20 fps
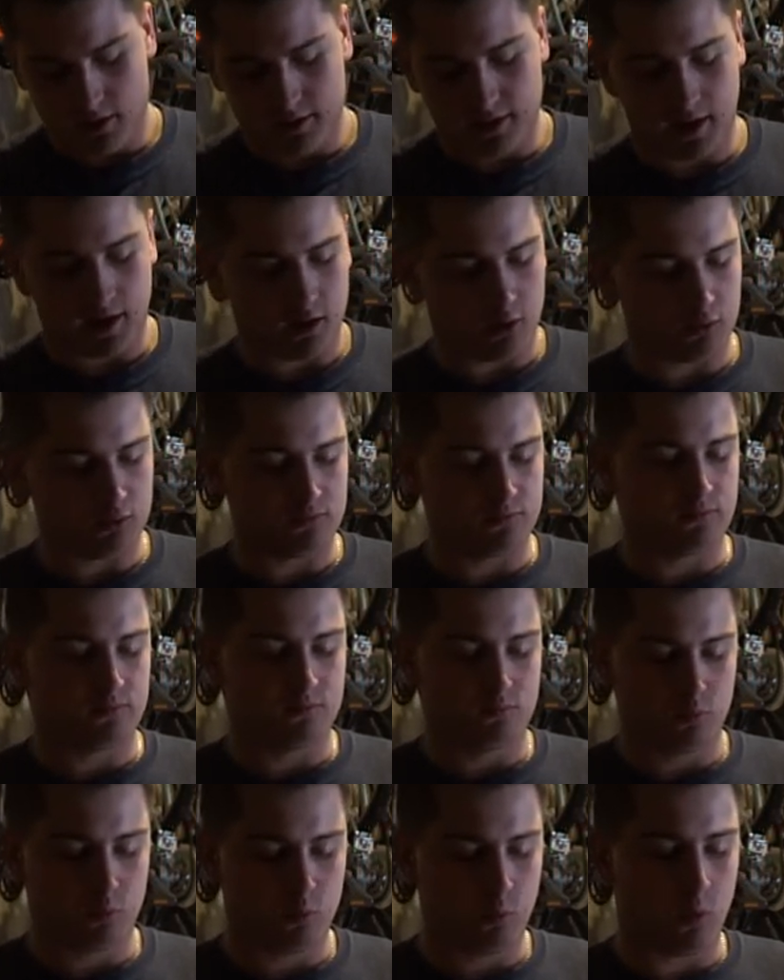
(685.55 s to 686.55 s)
Now,
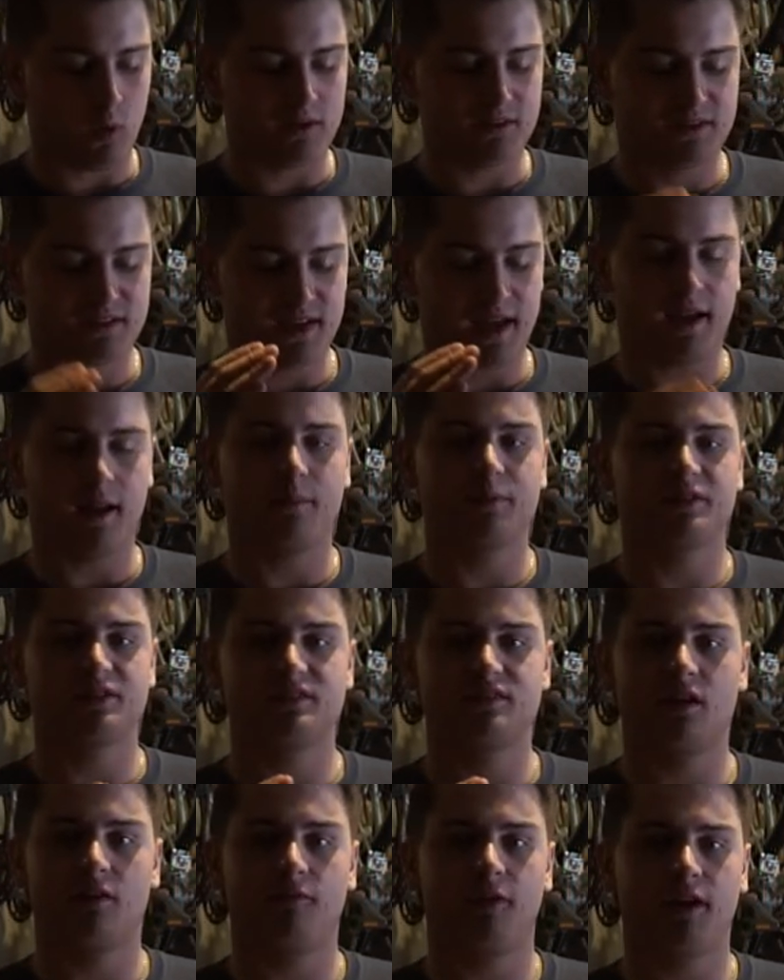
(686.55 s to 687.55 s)
what setups and
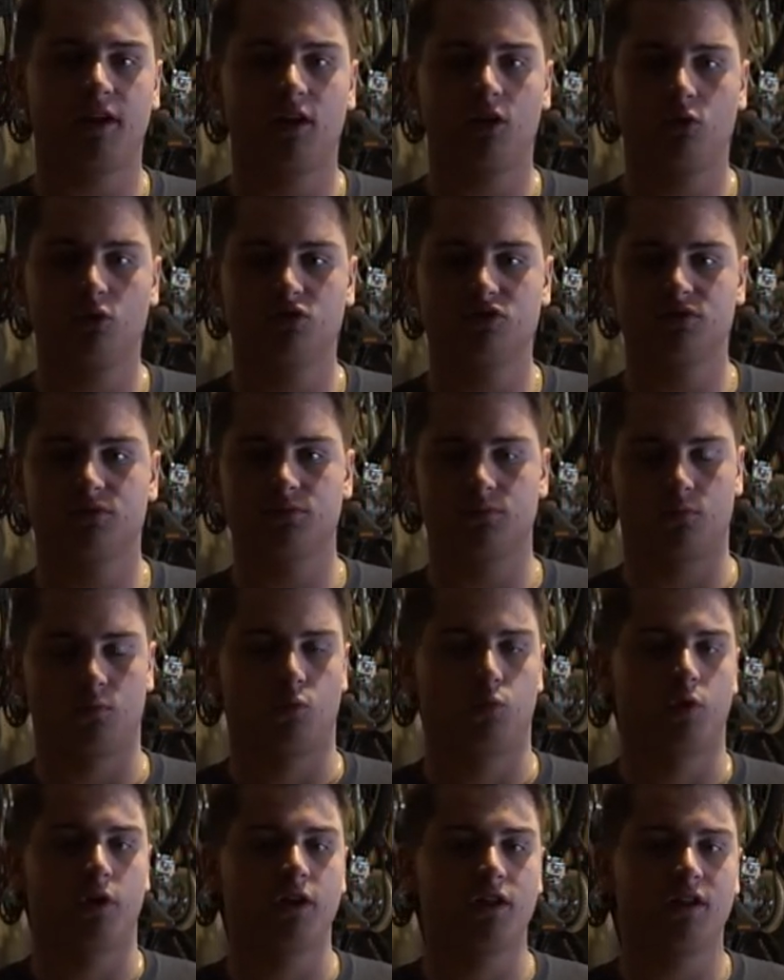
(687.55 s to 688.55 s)
stuff I use
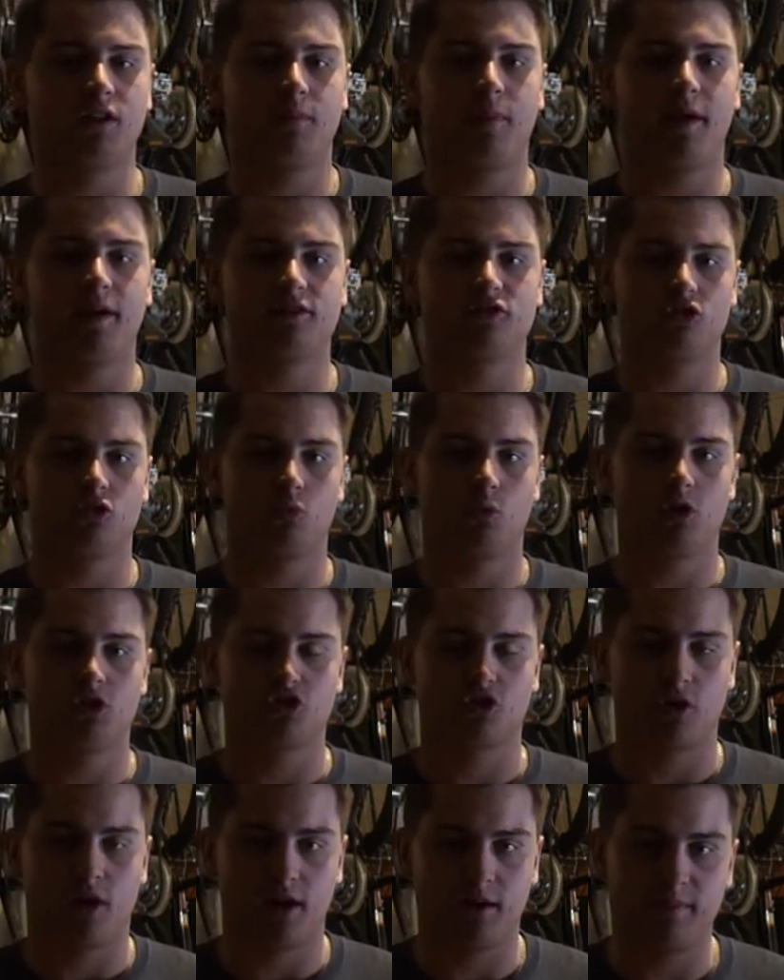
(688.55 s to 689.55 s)
really depends on
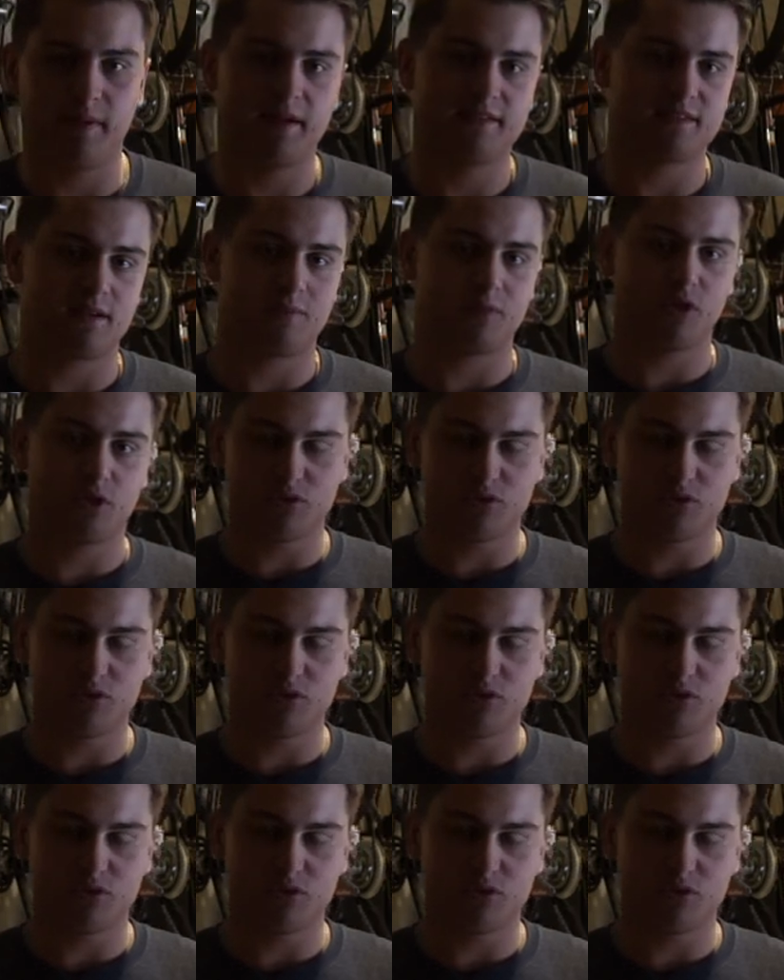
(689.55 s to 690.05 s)
which crankbaits I'm